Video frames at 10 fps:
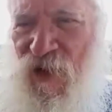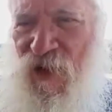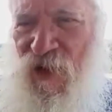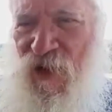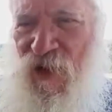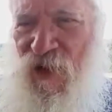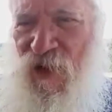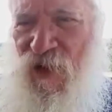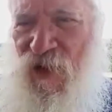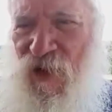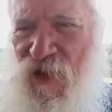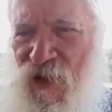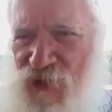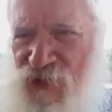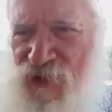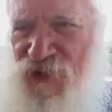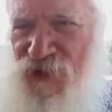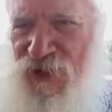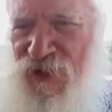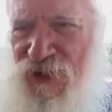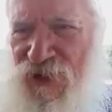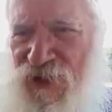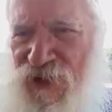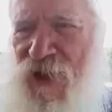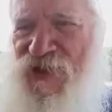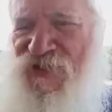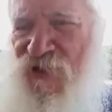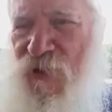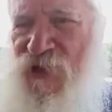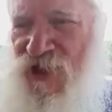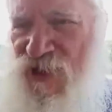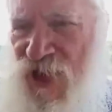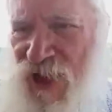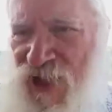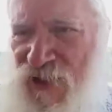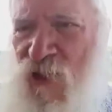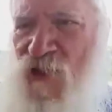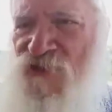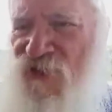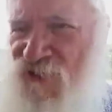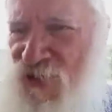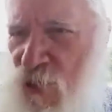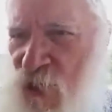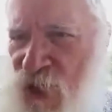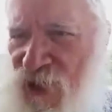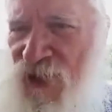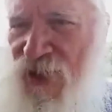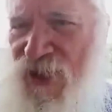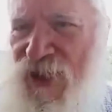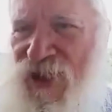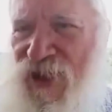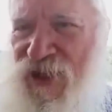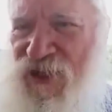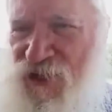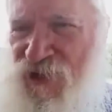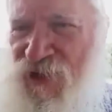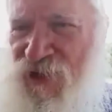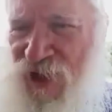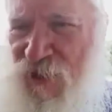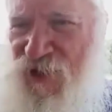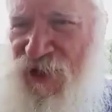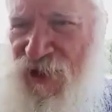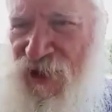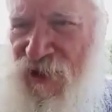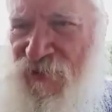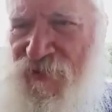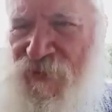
All of its produce comes from the Nile overflowing at a certain time of the year